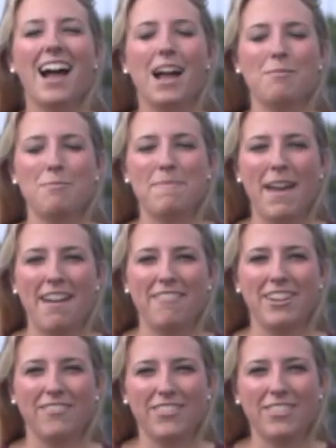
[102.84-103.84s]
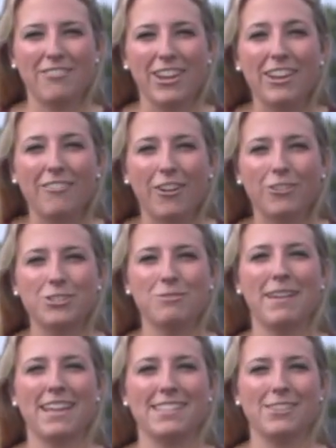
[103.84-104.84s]
I'm a parent of a three-year-old who
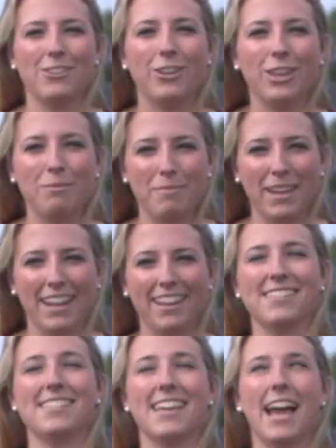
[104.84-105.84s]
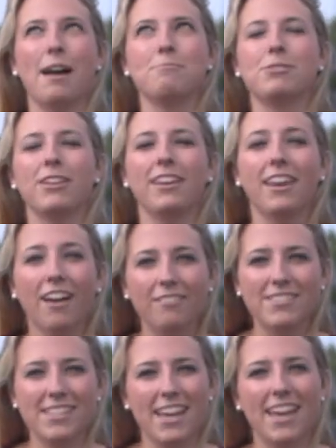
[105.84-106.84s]
plays at Newquay Minis. He absolutely
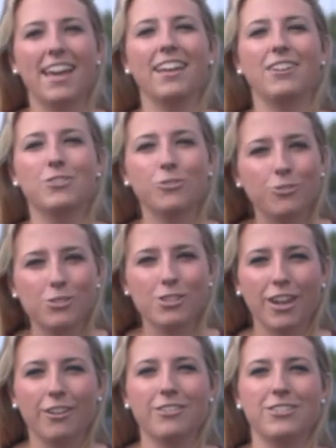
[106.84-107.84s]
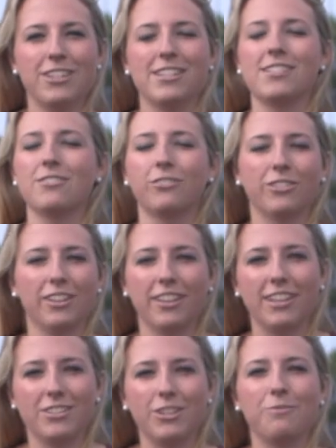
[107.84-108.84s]
loves it and adores the coaches and all that
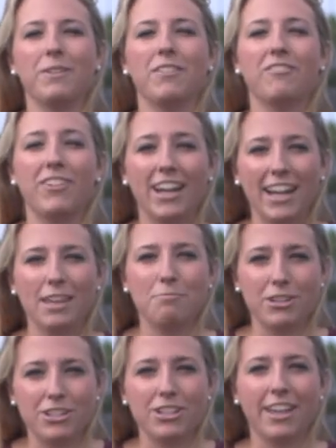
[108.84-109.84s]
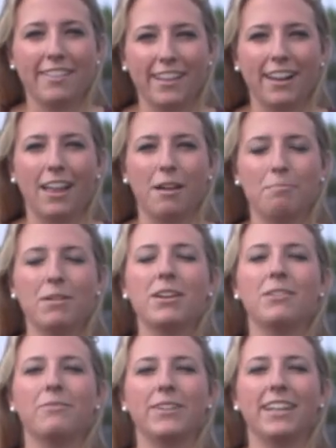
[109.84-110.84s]
they do. We really appreciate the club.
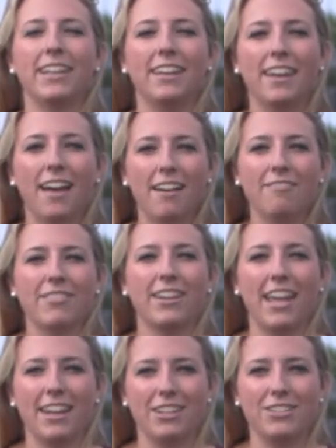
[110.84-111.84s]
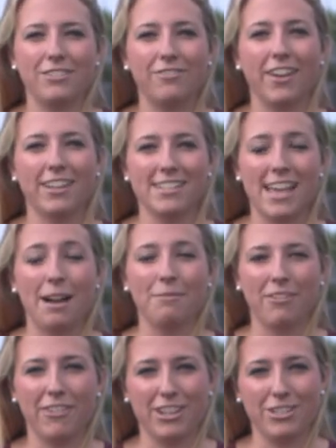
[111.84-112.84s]
We'd love an energy fund to help
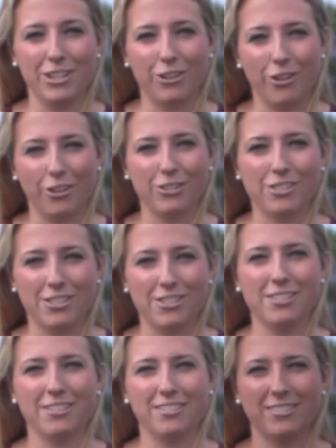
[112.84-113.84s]
with our energy costs.